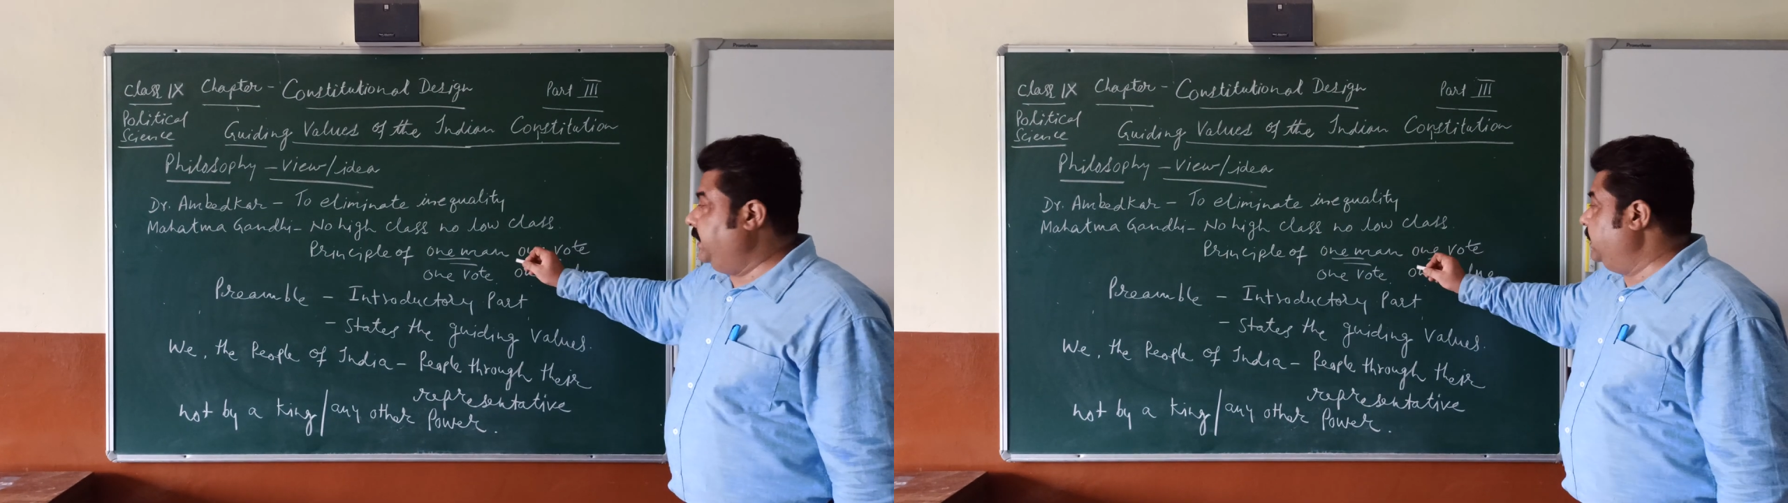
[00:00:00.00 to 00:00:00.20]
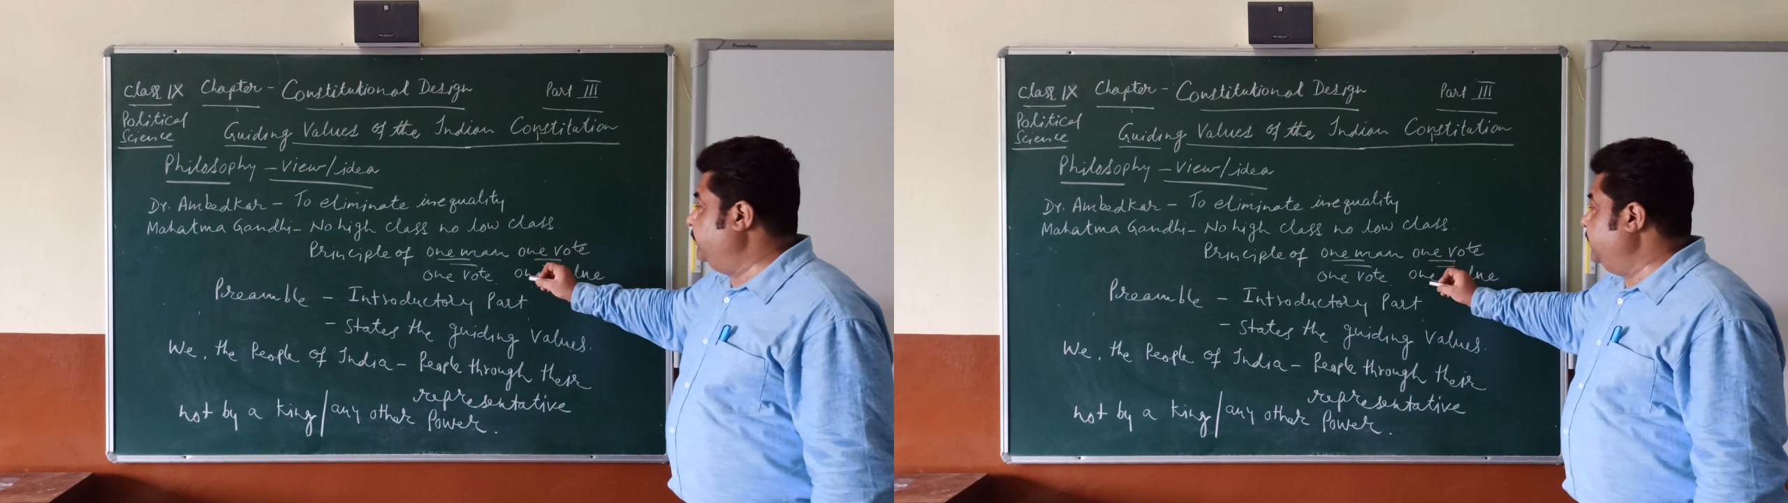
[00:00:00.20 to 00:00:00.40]

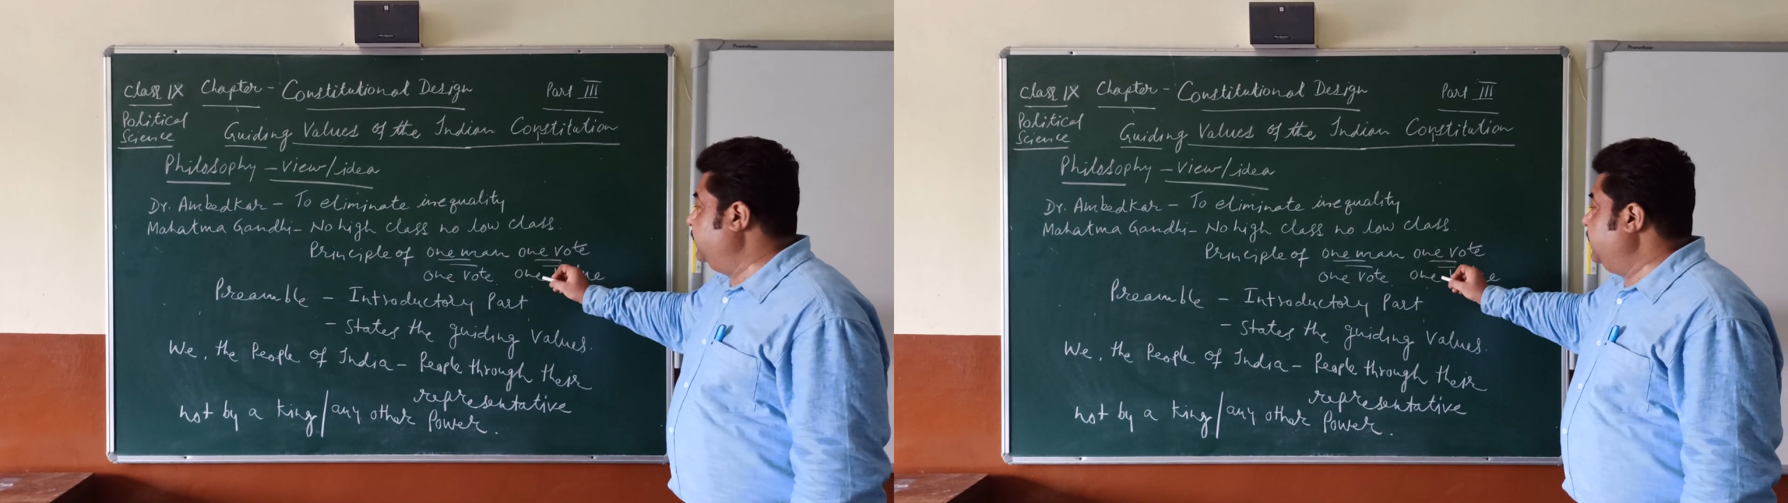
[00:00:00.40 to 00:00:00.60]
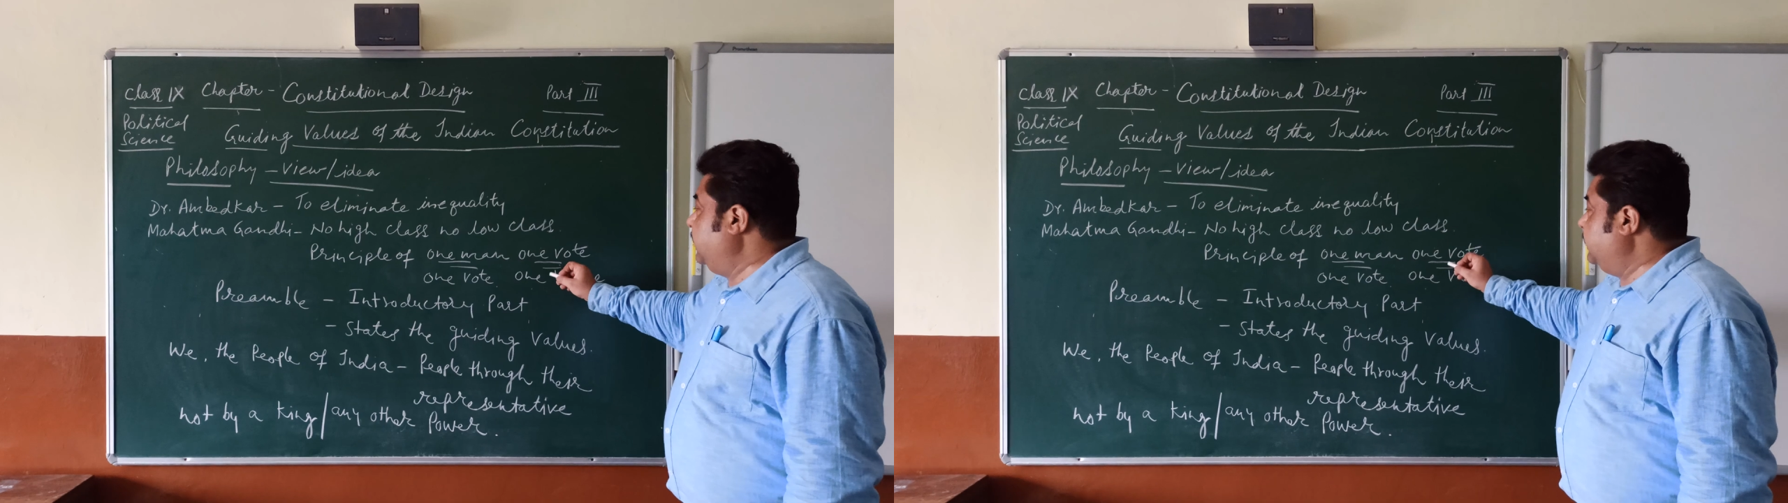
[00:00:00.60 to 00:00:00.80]

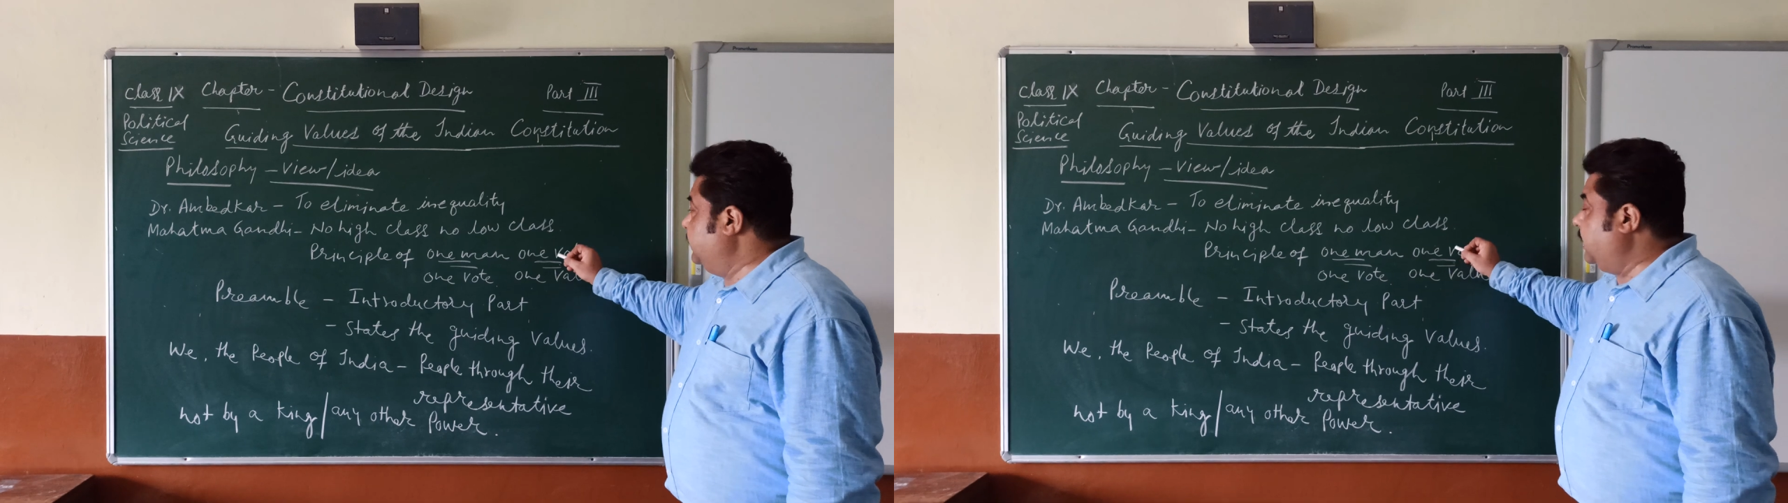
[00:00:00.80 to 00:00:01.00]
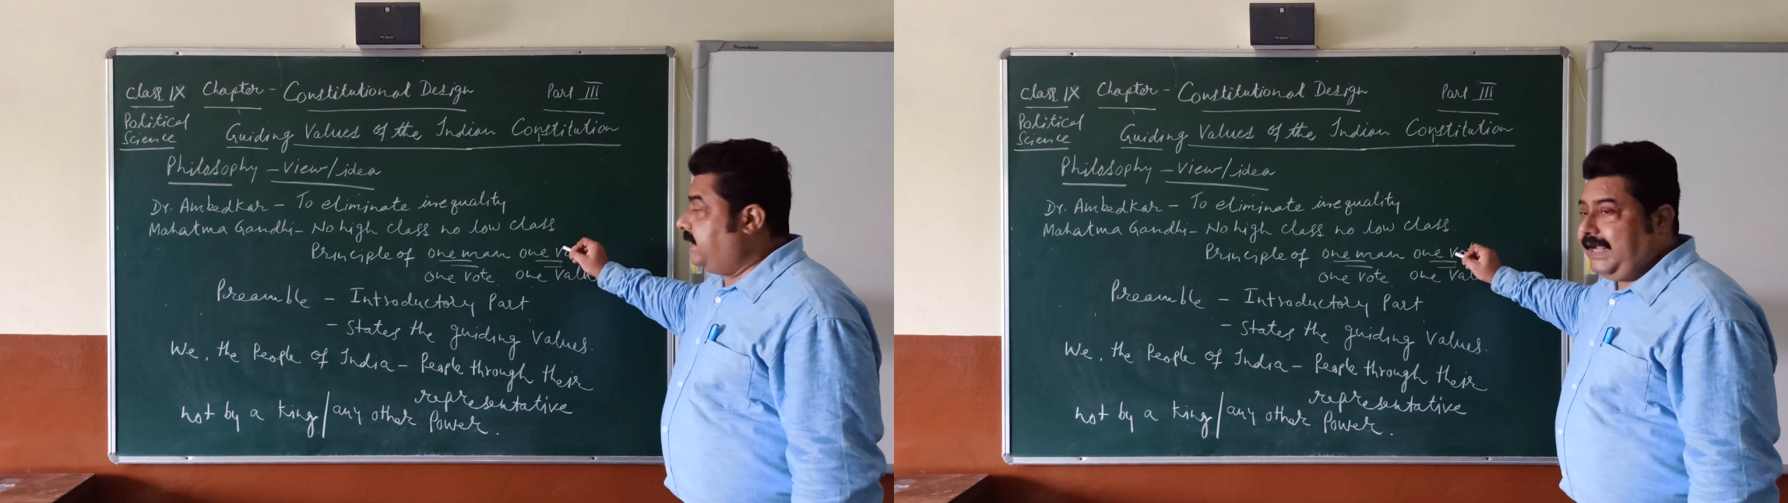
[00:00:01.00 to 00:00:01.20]
given
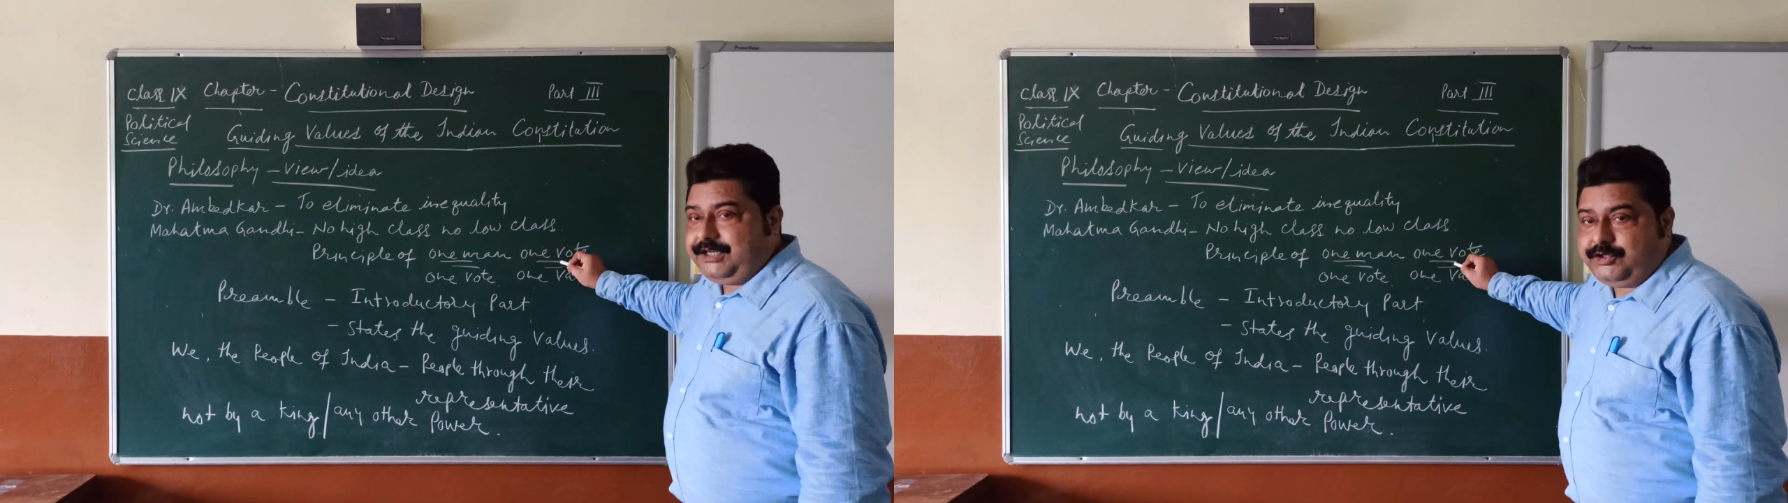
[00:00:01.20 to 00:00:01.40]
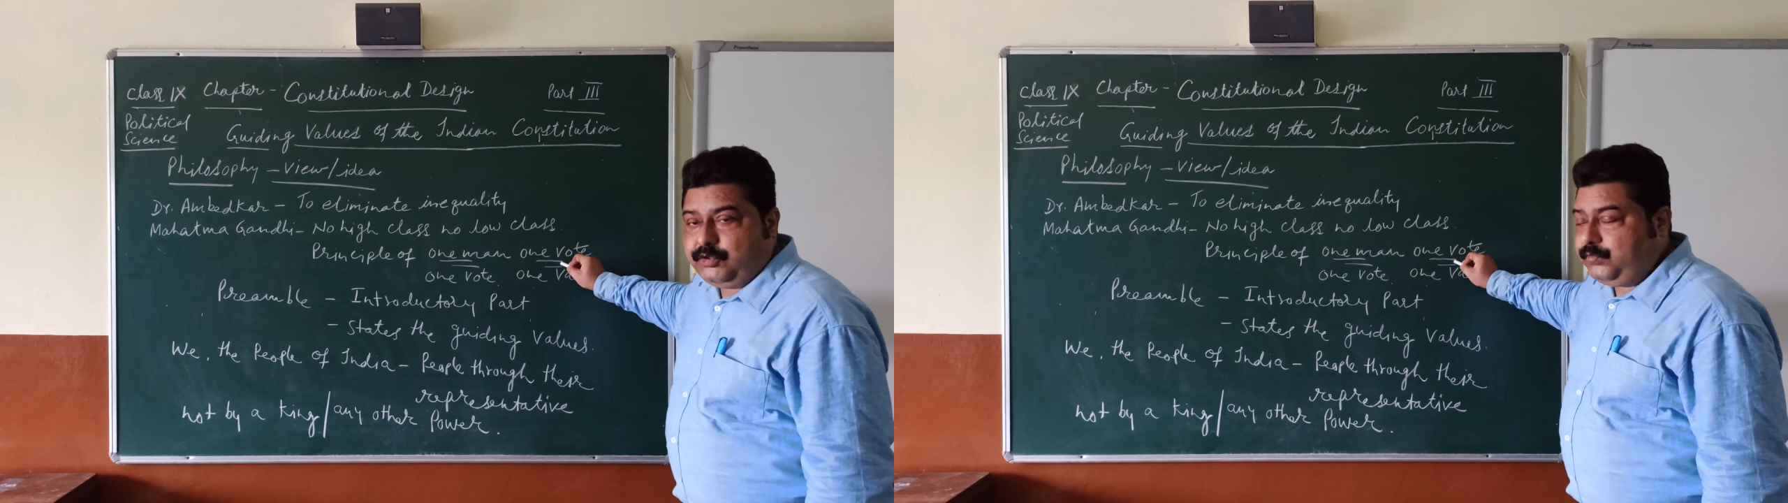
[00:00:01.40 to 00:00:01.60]
the
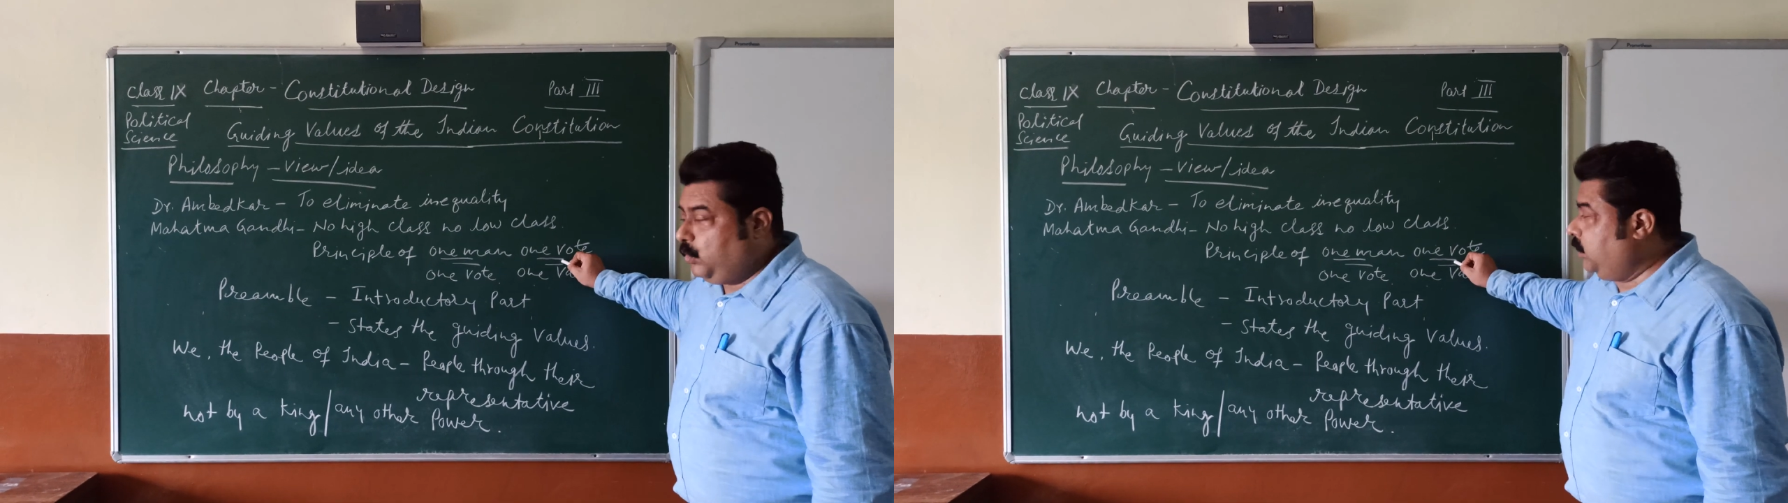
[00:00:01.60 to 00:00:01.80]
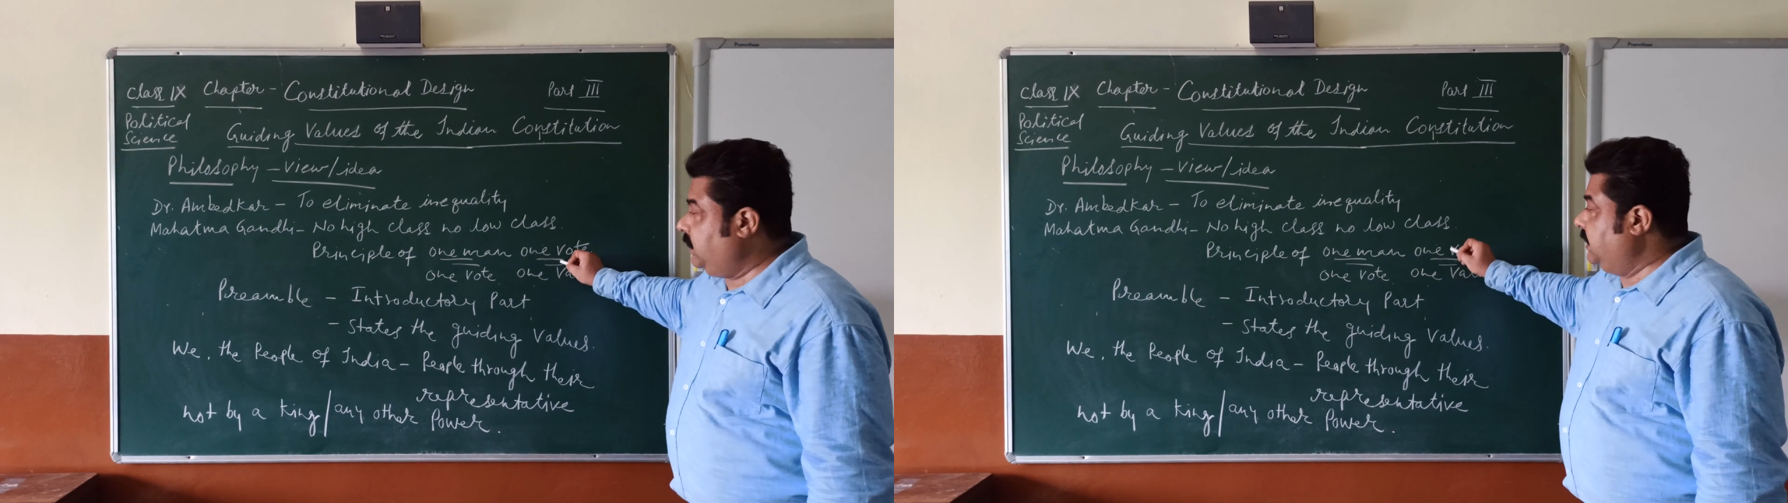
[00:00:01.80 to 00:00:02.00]
right to
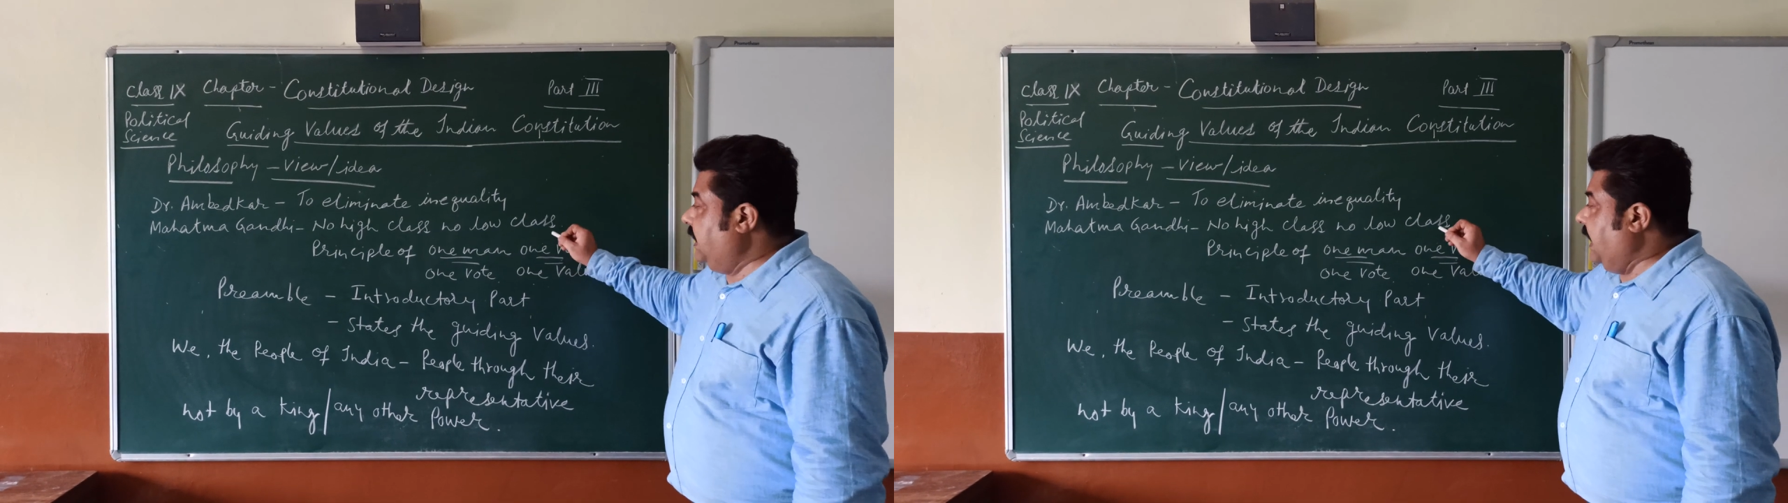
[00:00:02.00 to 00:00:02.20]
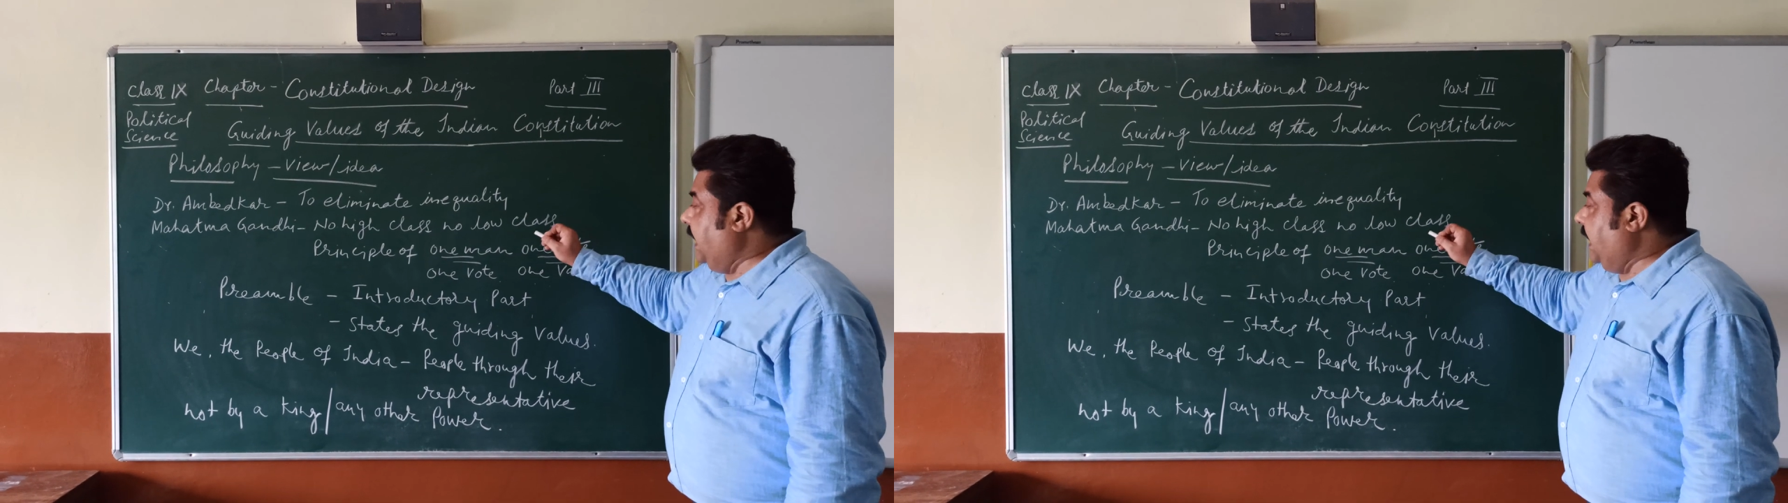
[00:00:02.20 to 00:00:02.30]
vote,